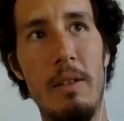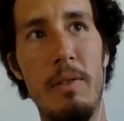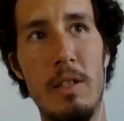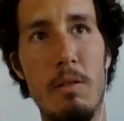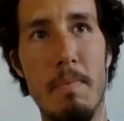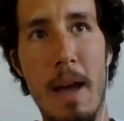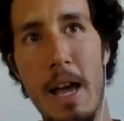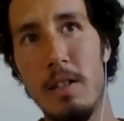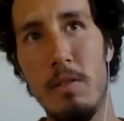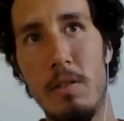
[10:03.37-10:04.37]
that even as you
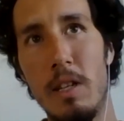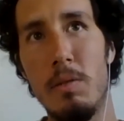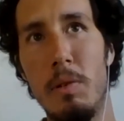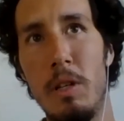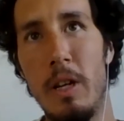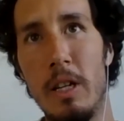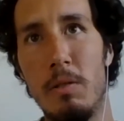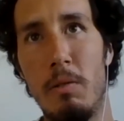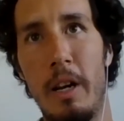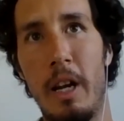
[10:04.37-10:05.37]
master this, when you get
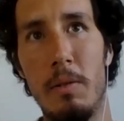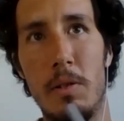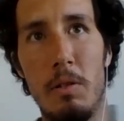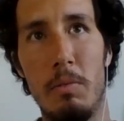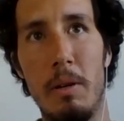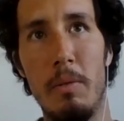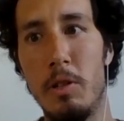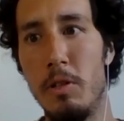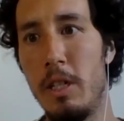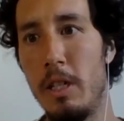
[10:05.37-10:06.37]
to running, I was told by
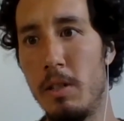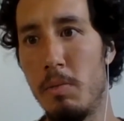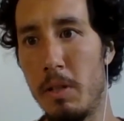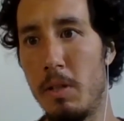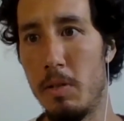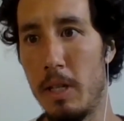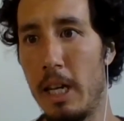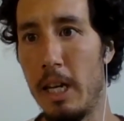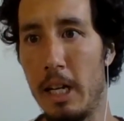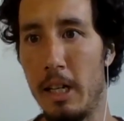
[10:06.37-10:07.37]
Richard Diaz once, who's a
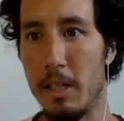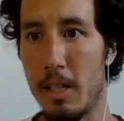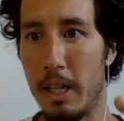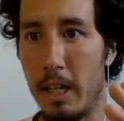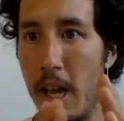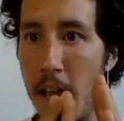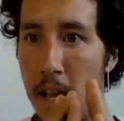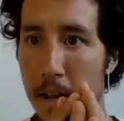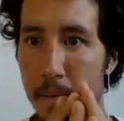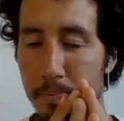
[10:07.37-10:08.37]
gait analyst, like
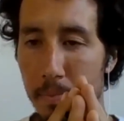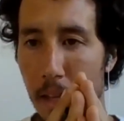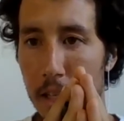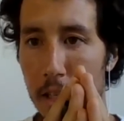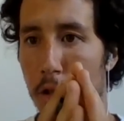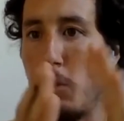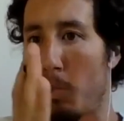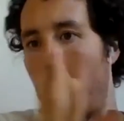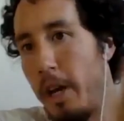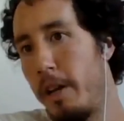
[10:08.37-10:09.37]
you
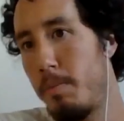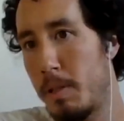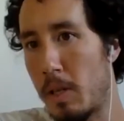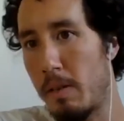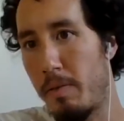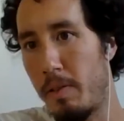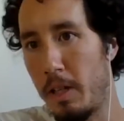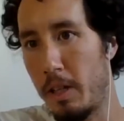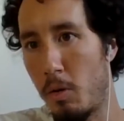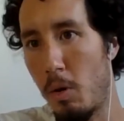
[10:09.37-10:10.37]
shouldn't 100%
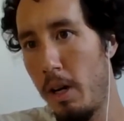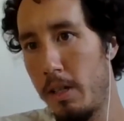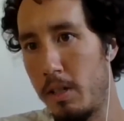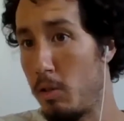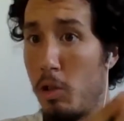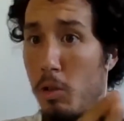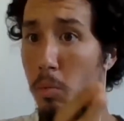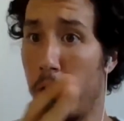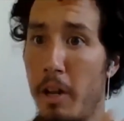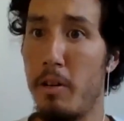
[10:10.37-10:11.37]
feel it in the quads and you
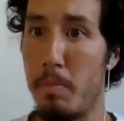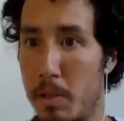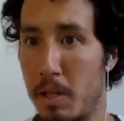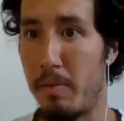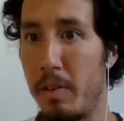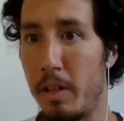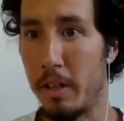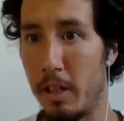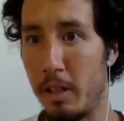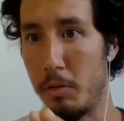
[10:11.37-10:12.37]
shouldn't 100% feel it
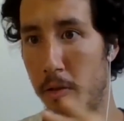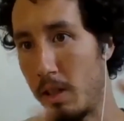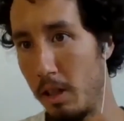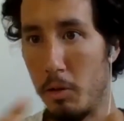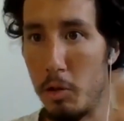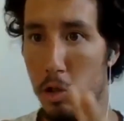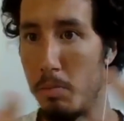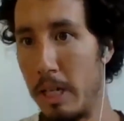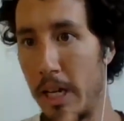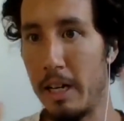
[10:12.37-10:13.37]
in the glutes. The load
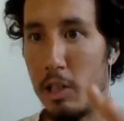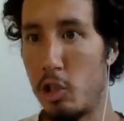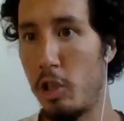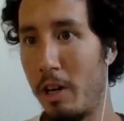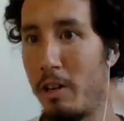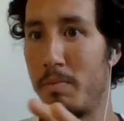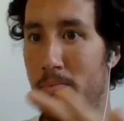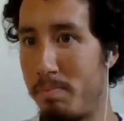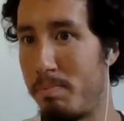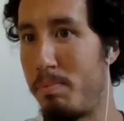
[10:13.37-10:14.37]
should be kind of shared
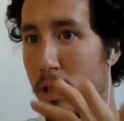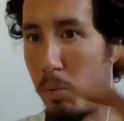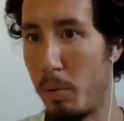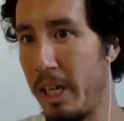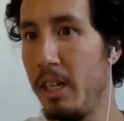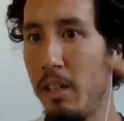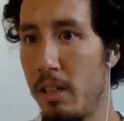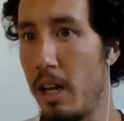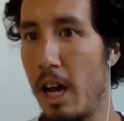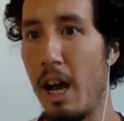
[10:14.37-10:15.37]
between,
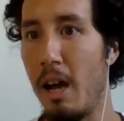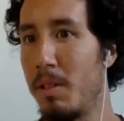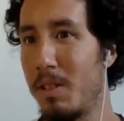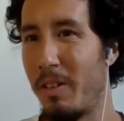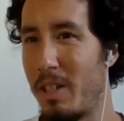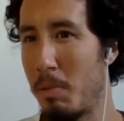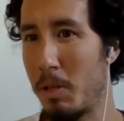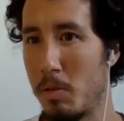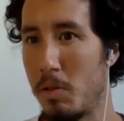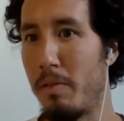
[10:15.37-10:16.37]
because all these
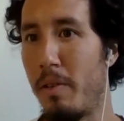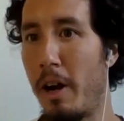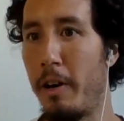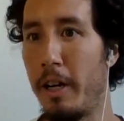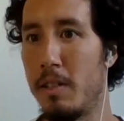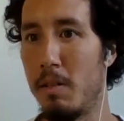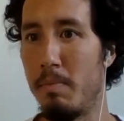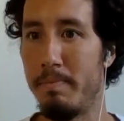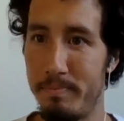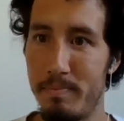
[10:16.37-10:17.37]
muscles are firing in
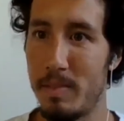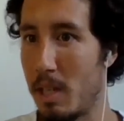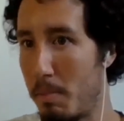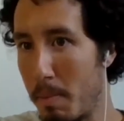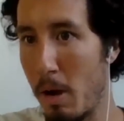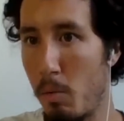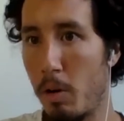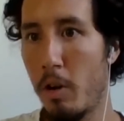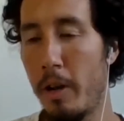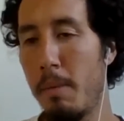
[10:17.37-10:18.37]
some amount
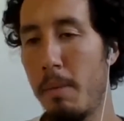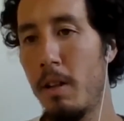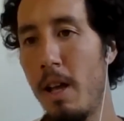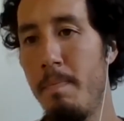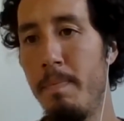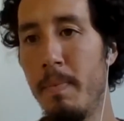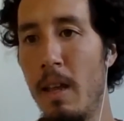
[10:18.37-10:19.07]
while going up a climb.